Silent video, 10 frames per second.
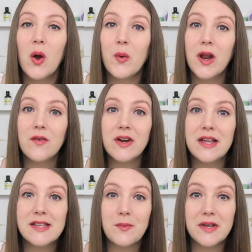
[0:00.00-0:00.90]
or whatever it
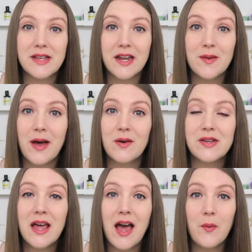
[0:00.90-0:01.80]
is I'm excited
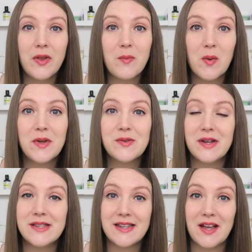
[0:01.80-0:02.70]
about, or in the moments
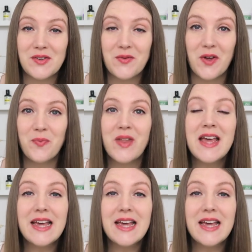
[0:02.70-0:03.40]
when I sit down to film.